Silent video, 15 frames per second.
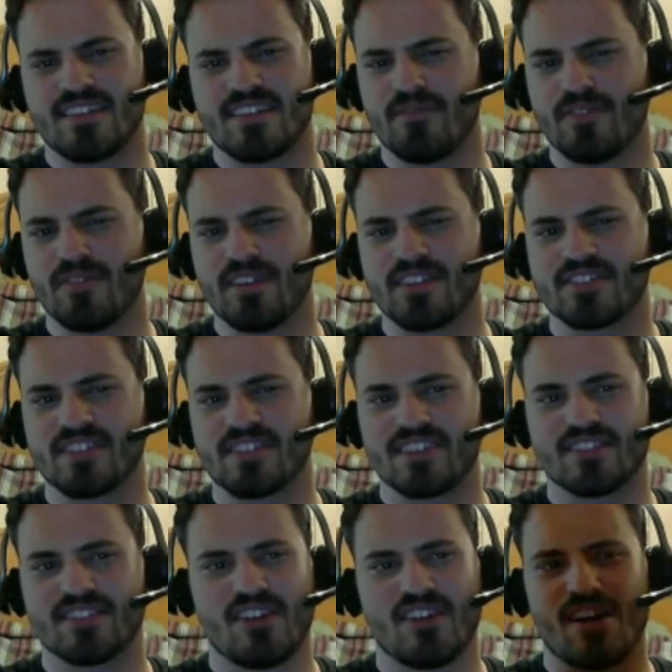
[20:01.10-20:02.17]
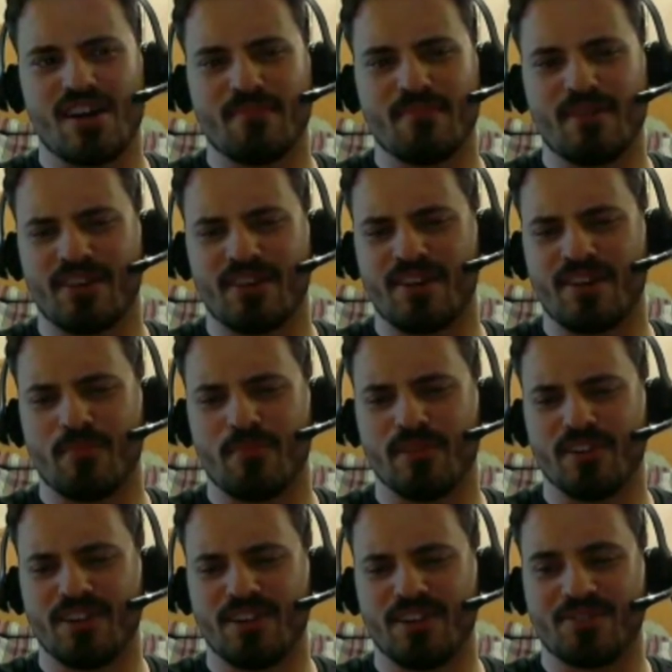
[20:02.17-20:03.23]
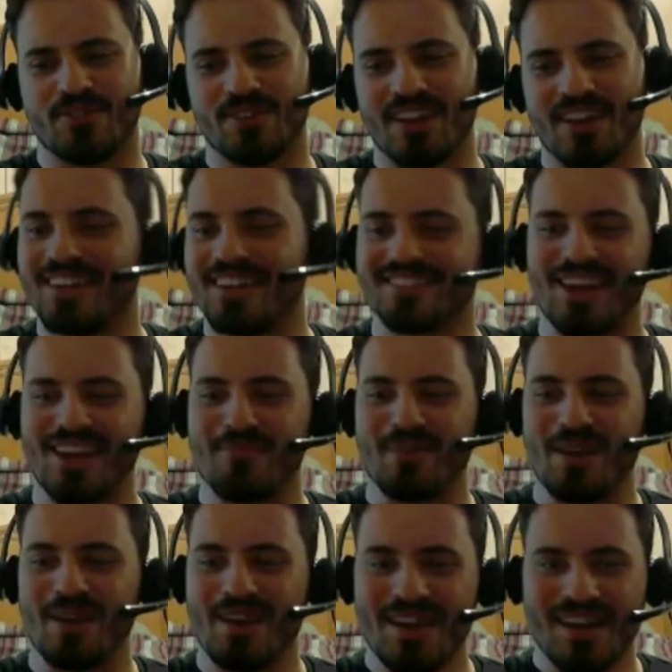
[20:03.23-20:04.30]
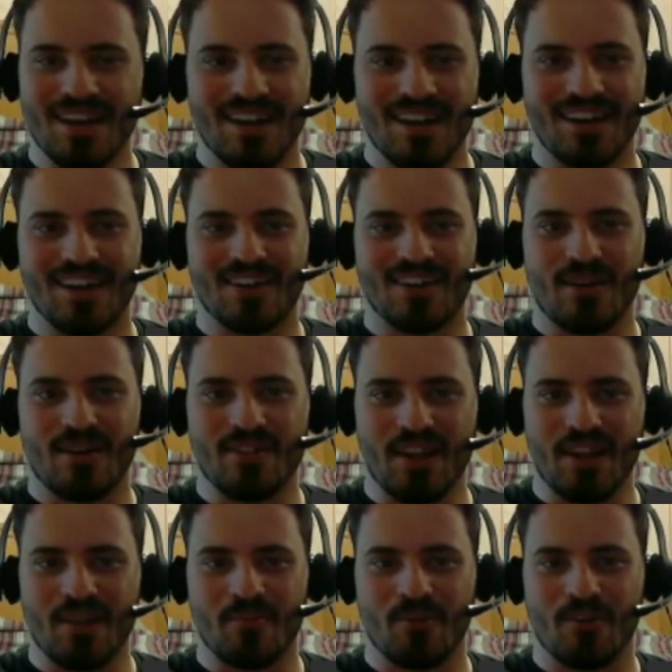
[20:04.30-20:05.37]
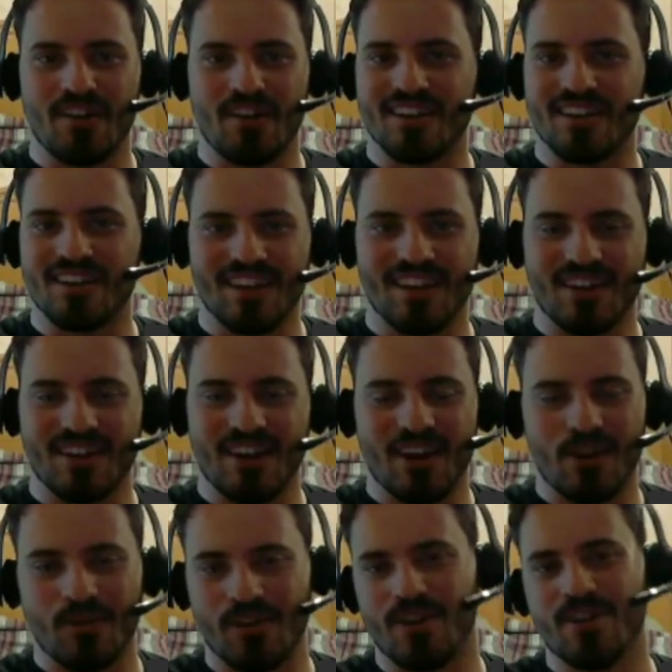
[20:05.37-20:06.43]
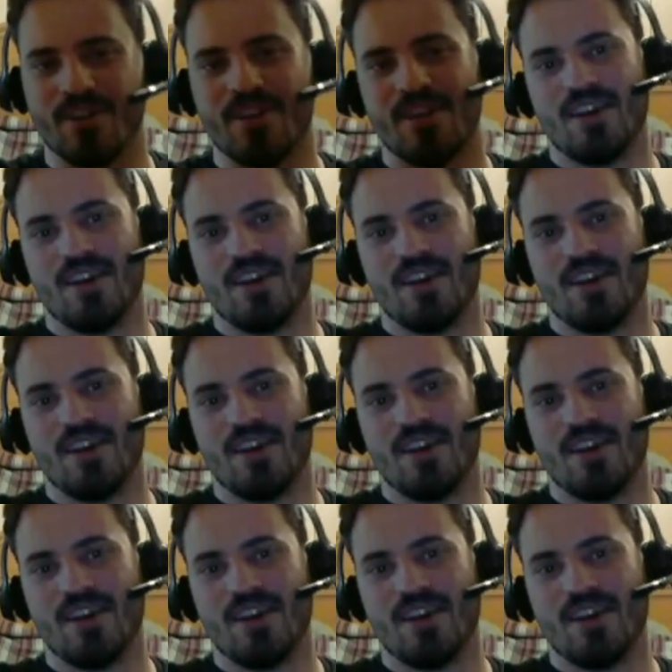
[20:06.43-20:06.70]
definitely says a lot about kind of the political landscape around the Emory and Atlanta area.